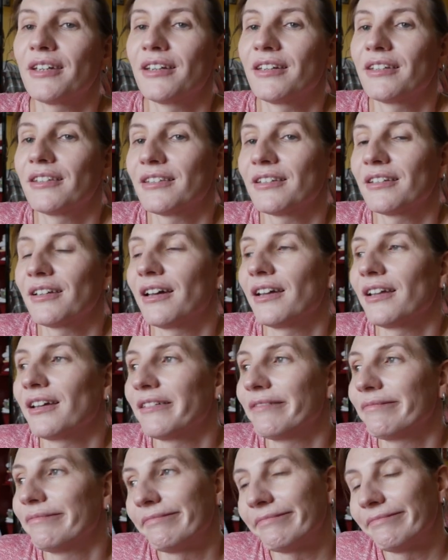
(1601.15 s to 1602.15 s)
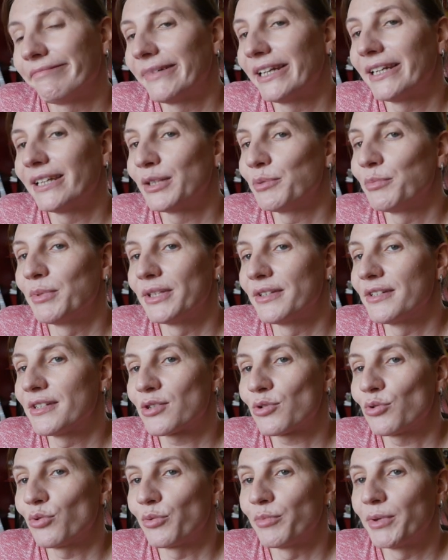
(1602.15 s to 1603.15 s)
and a little bit
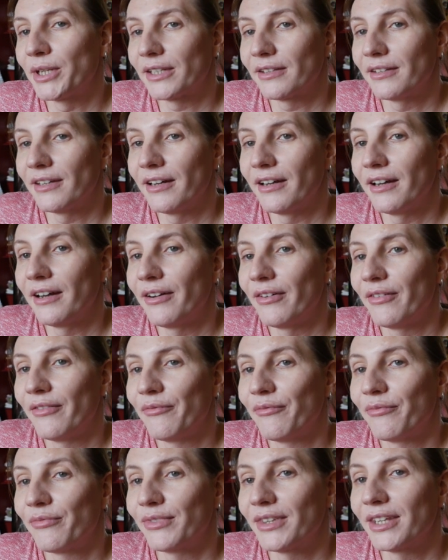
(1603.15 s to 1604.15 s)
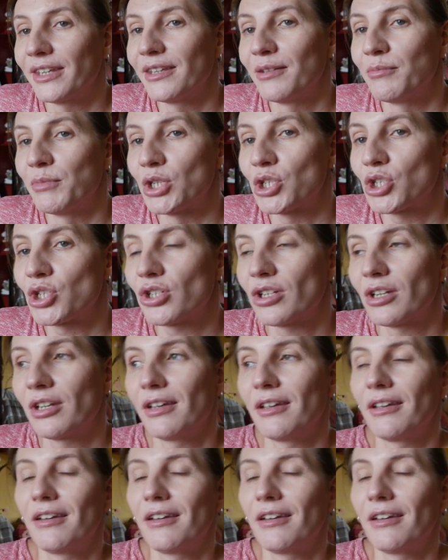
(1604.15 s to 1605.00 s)
disturbing the image.